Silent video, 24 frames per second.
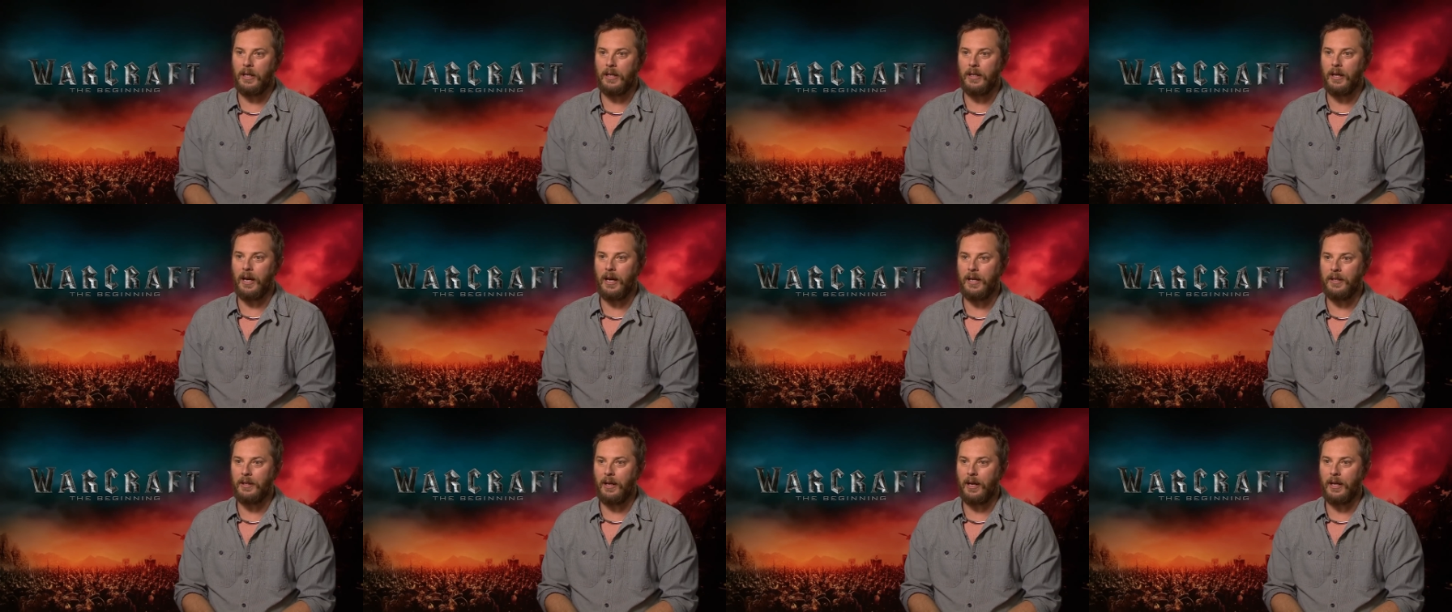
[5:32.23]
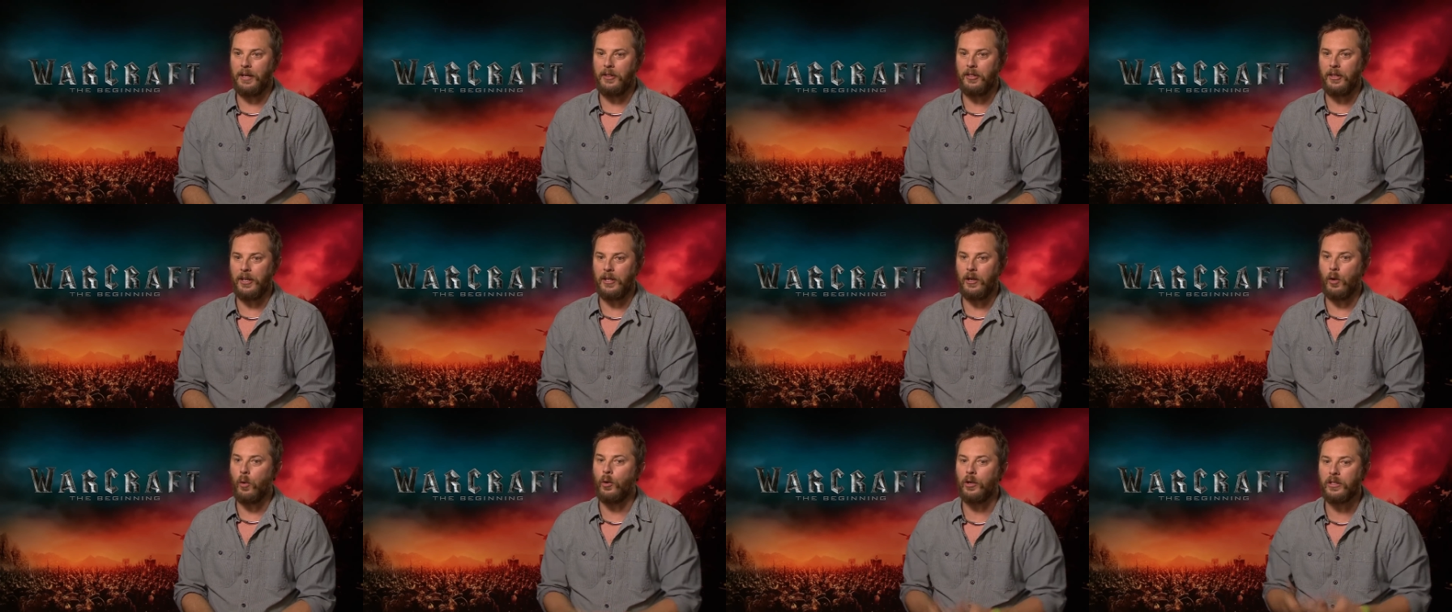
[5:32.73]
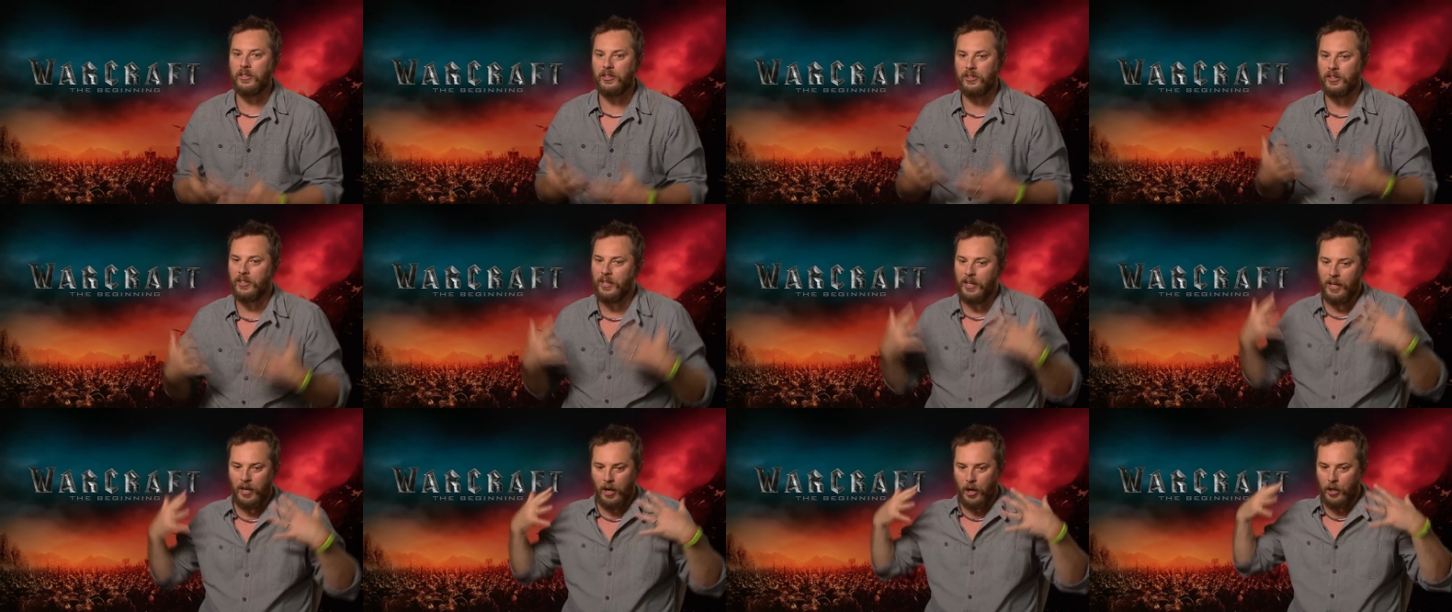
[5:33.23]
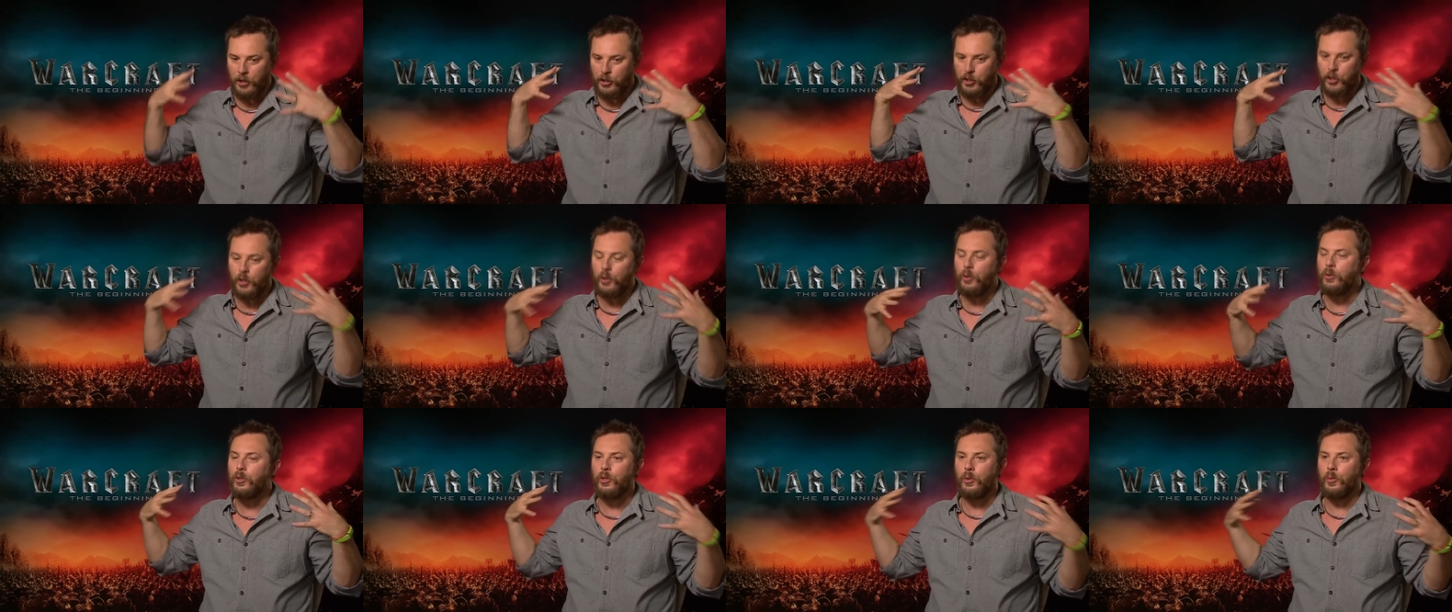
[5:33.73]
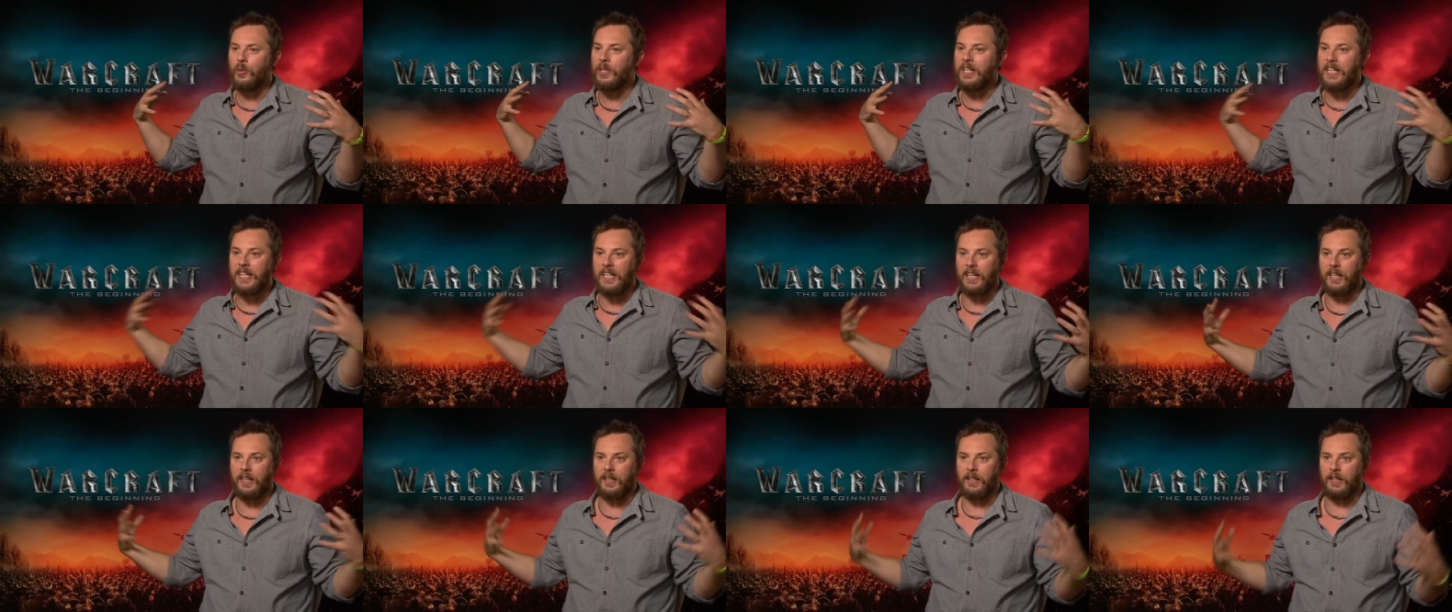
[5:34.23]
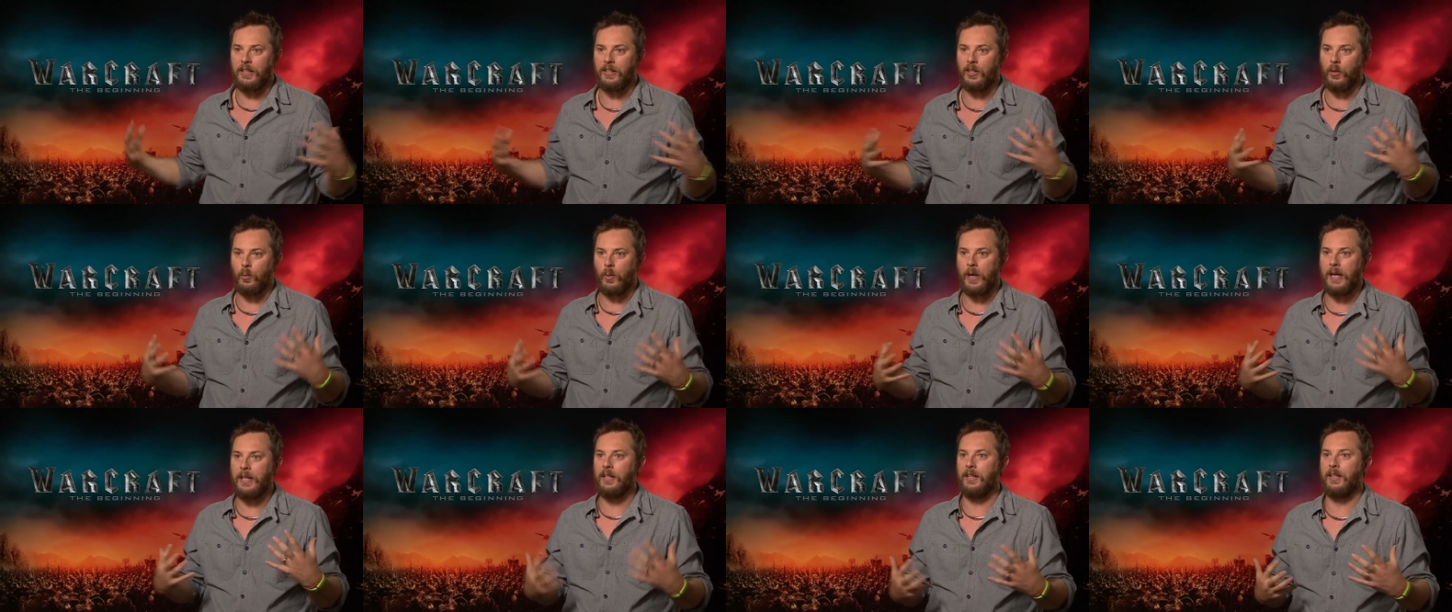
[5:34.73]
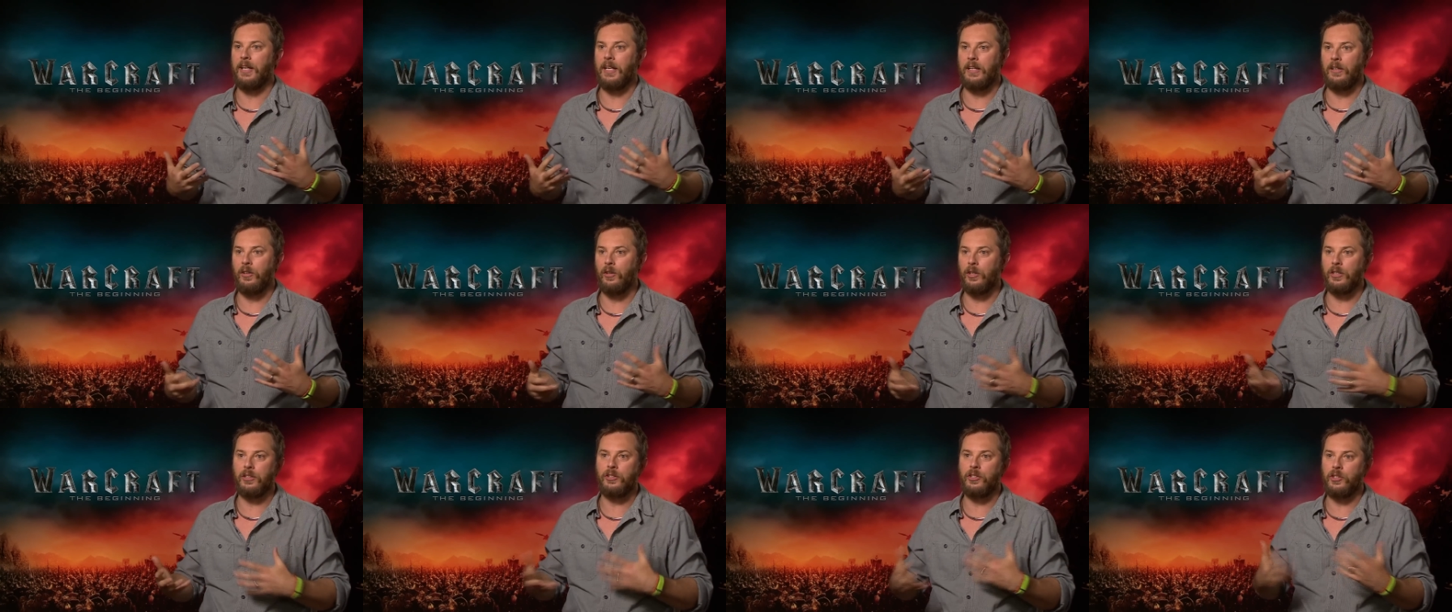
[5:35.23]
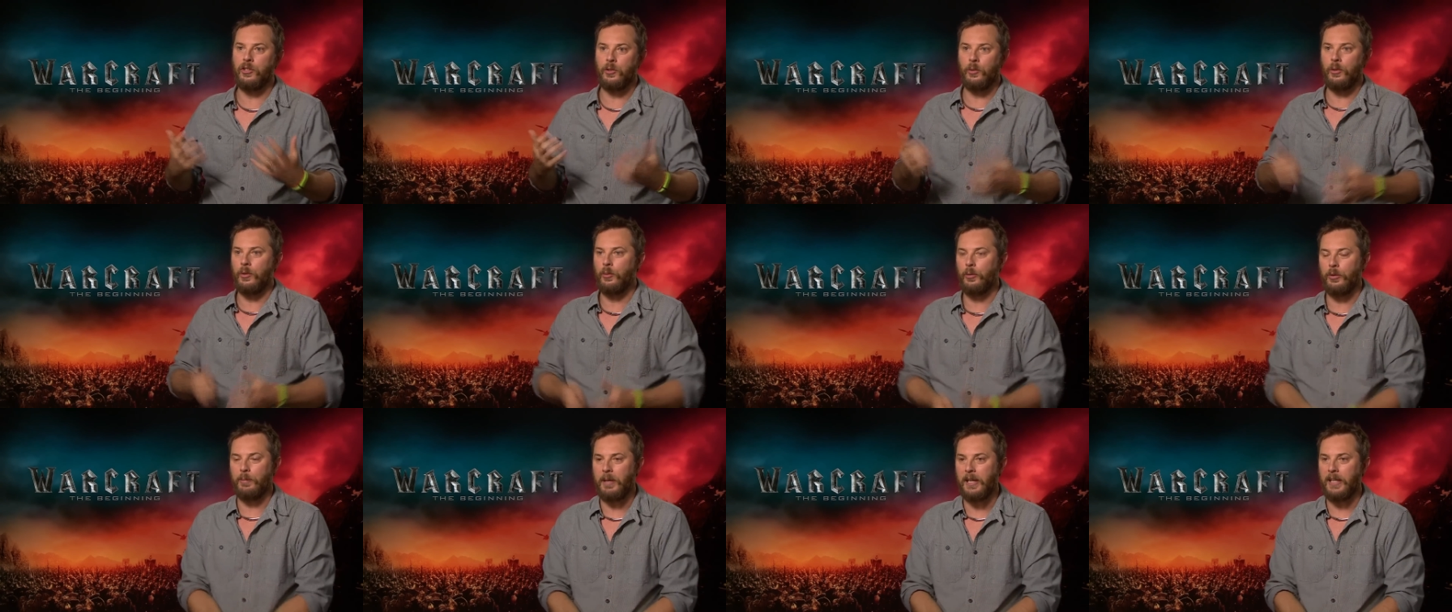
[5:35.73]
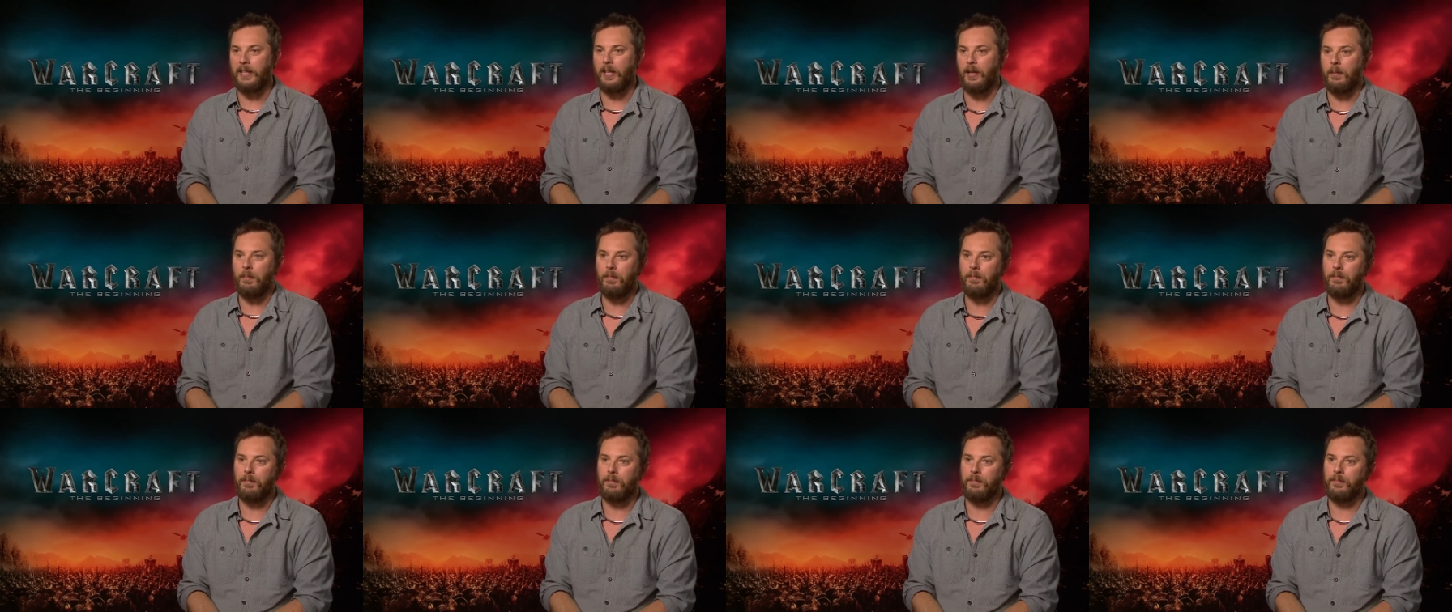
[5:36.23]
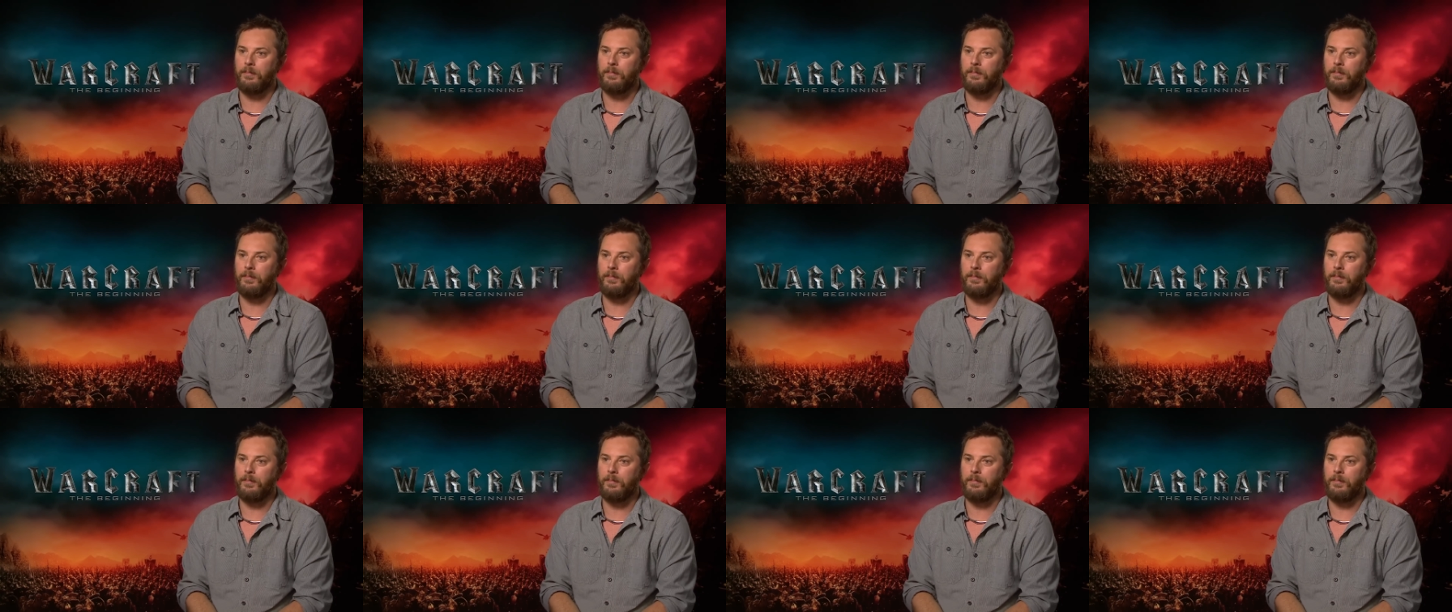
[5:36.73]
I think orcs are too unique in the way that they look to do it with makeup.